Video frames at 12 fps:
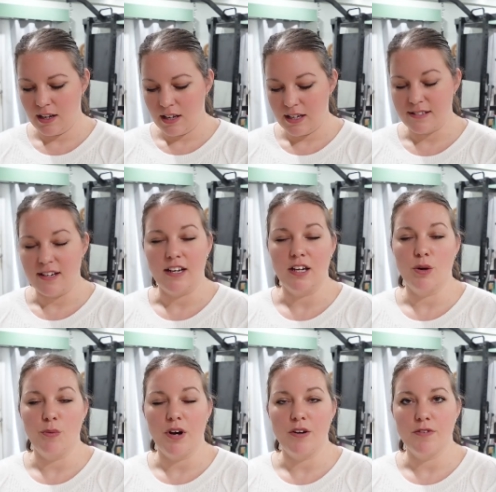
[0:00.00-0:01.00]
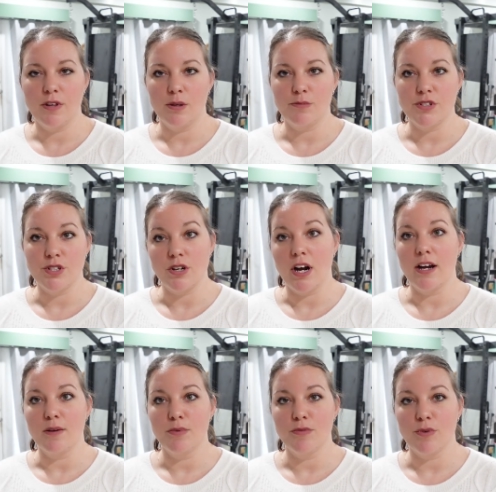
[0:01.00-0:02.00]
it's taking a while for them to dry
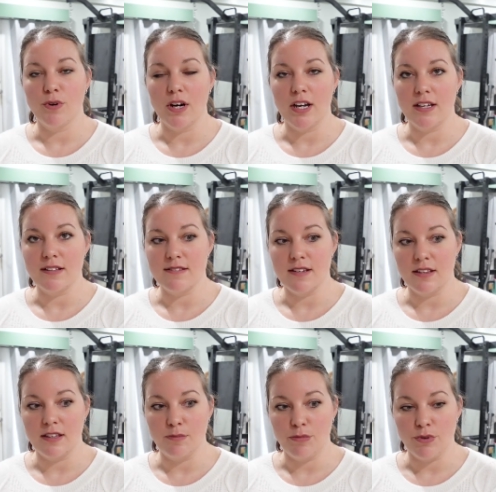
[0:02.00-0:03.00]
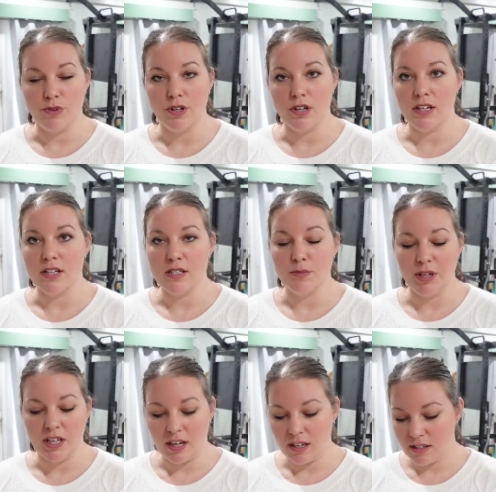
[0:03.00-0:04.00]
before I can send them through the Cricut to be
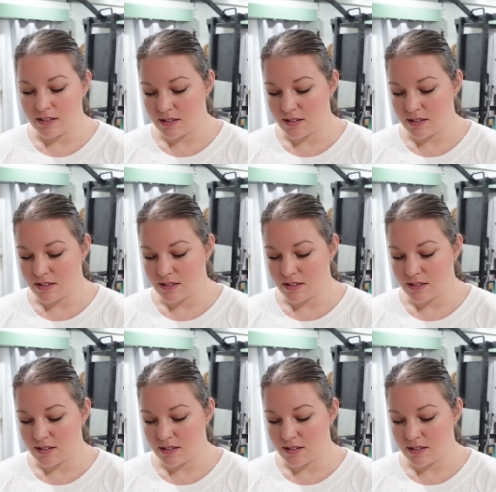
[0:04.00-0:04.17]
cut.